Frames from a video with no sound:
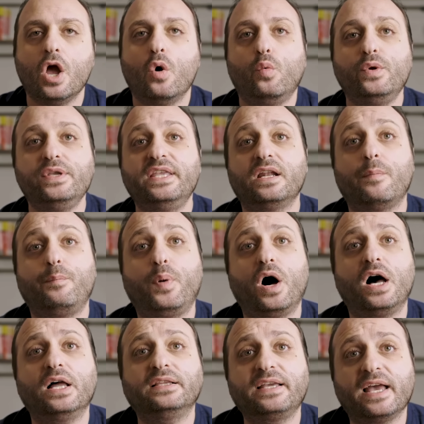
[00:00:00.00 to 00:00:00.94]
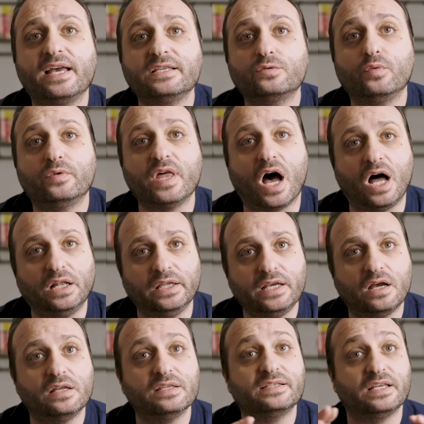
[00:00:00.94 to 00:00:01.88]
We did a podcast with
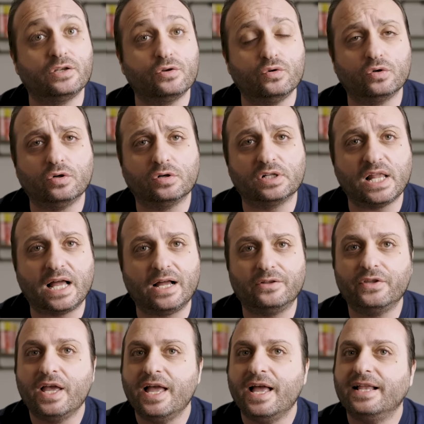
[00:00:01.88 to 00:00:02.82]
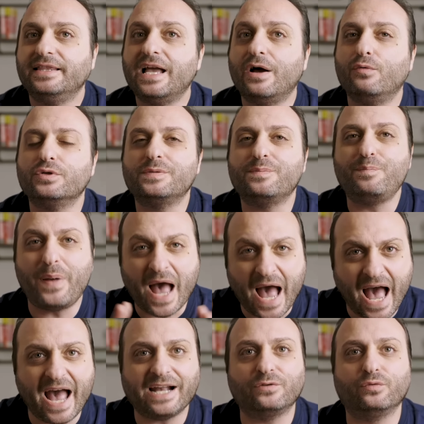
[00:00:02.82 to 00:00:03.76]
Allianz and Google Cloud that was
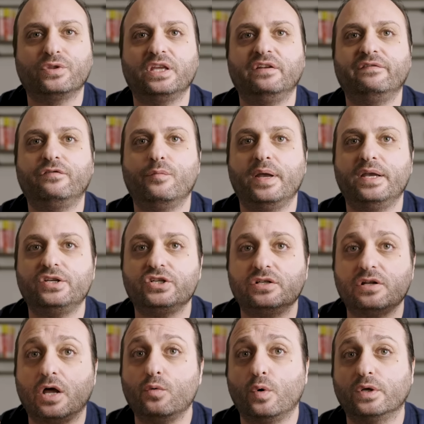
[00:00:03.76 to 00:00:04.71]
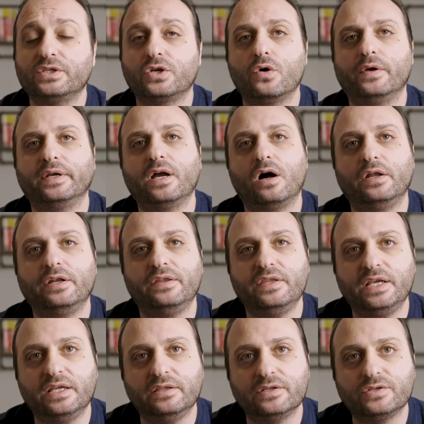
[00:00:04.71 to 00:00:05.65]
packed with information on what's going on in
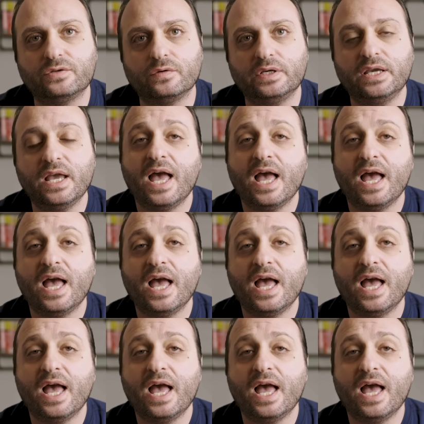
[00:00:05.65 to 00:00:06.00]
the industry.